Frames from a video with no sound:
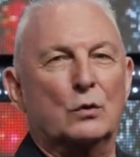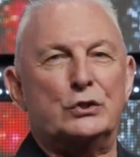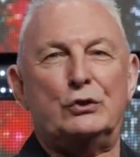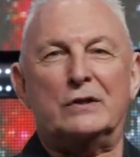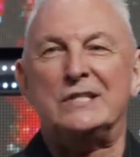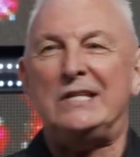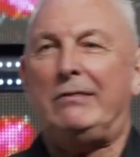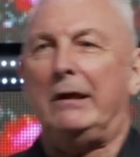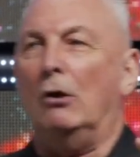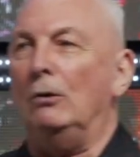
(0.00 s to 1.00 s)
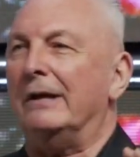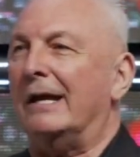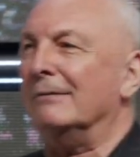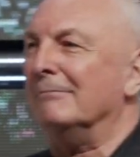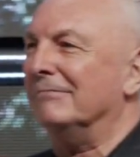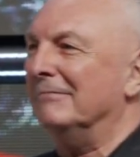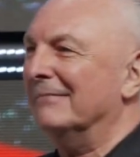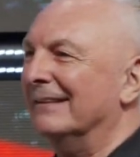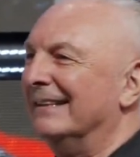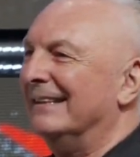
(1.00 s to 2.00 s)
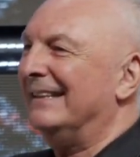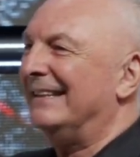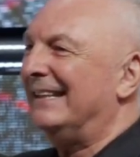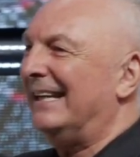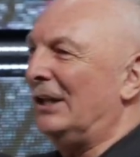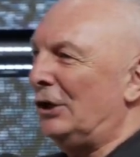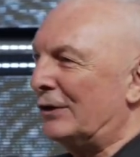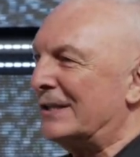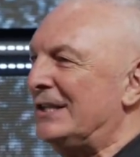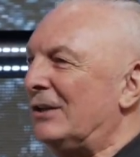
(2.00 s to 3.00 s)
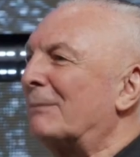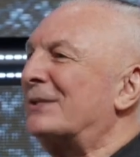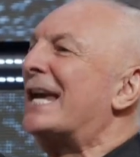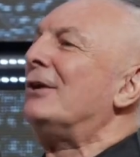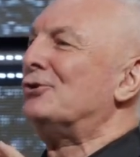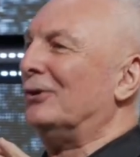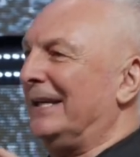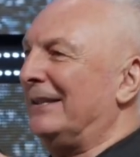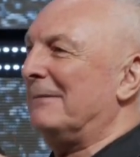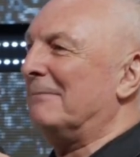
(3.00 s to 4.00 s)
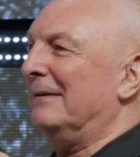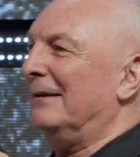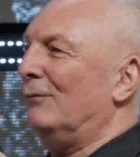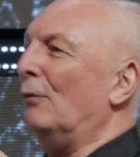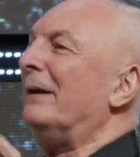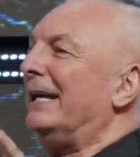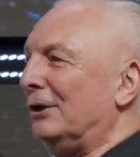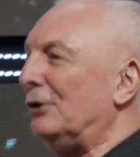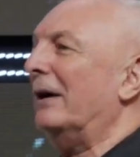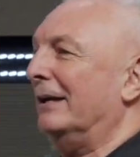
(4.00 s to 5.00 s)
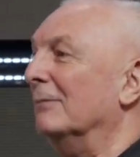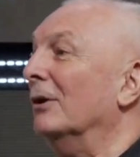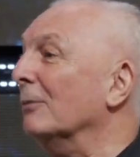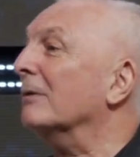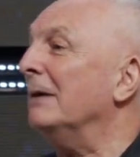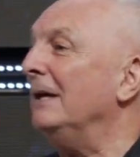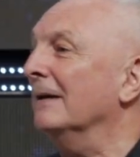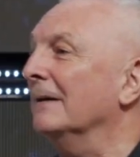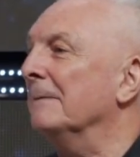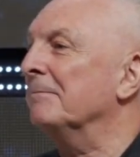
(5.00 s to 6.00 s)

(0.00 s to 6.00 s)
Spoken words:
Because you can see the old Adam and then you can see the potential in them for being a new Adam. Are you with me?